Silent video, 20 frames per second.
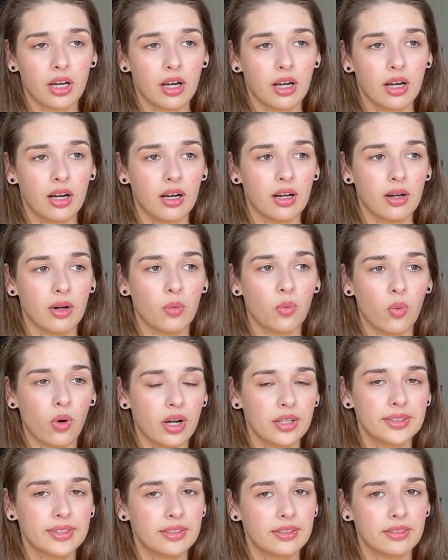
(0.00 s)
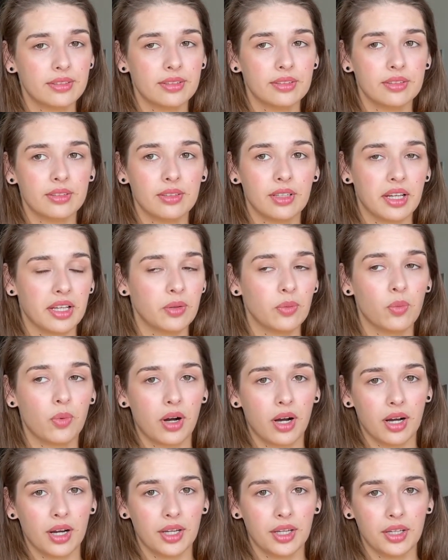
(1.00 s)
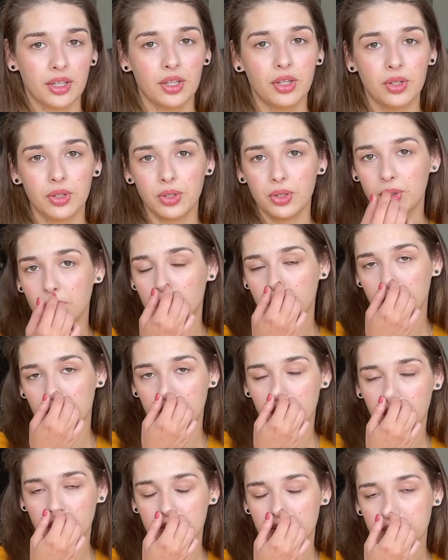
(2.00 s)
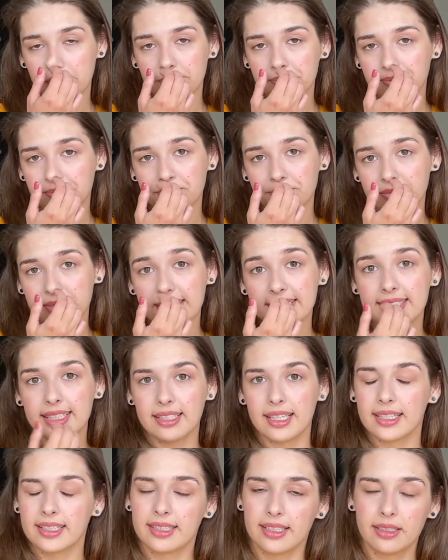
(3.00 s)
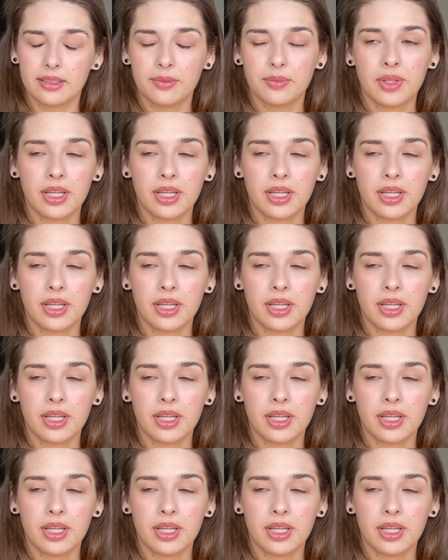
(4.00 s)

what and why you're not selected.